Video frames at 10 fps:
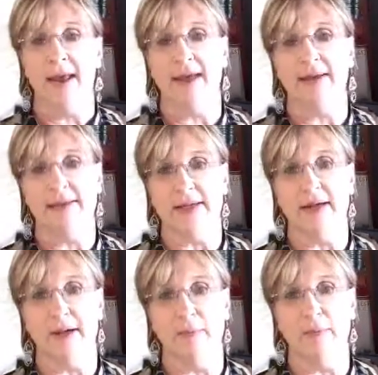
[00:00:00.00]
And
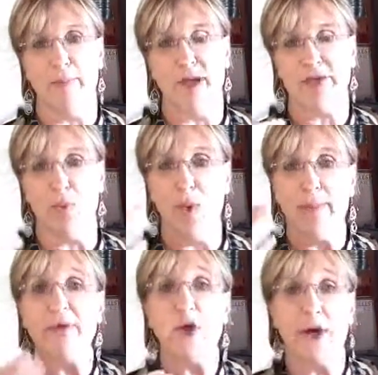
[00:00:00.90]
but the
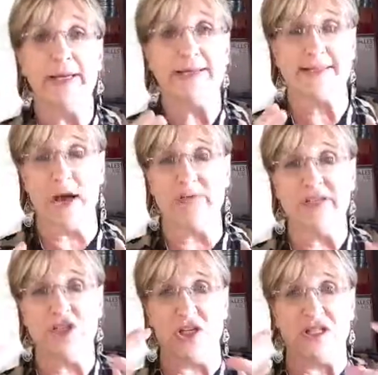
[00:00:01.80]
webinar itself
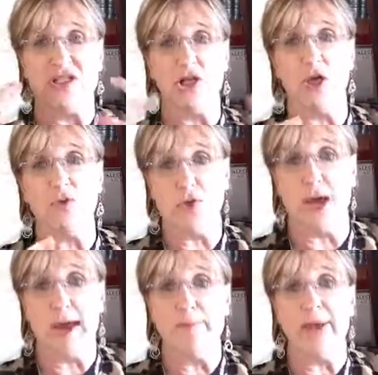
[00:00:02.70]
is just so
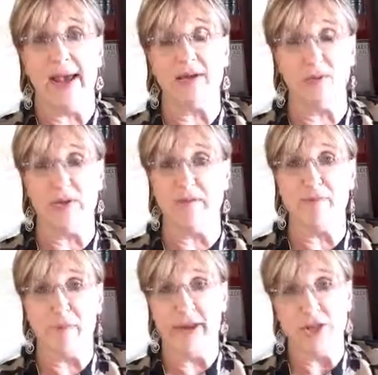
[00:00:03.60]
jam-packed with
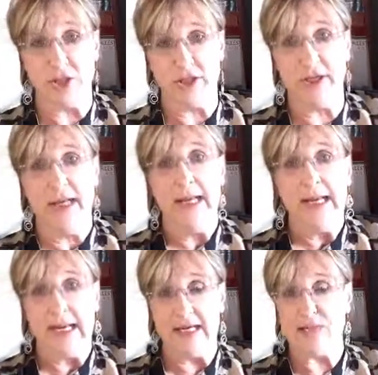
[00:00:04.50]
information.
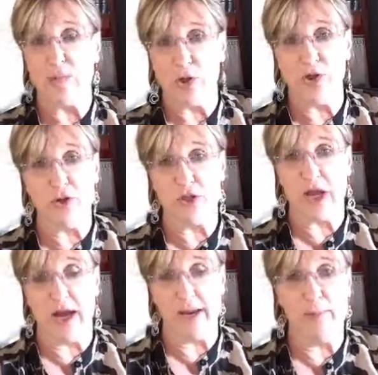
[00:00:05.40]
It is worth your
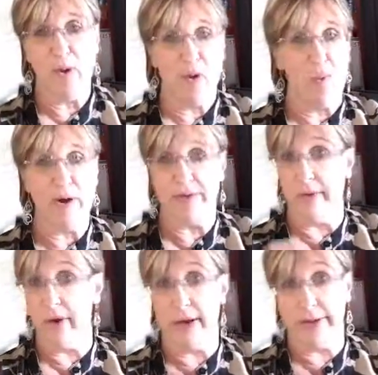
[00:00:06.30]
time, whether or
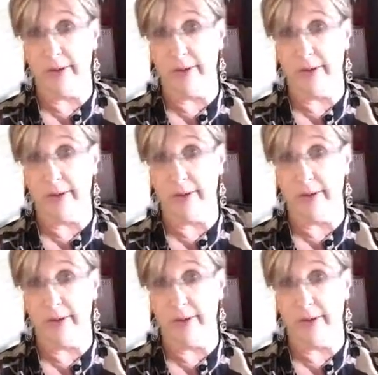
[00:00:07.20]
not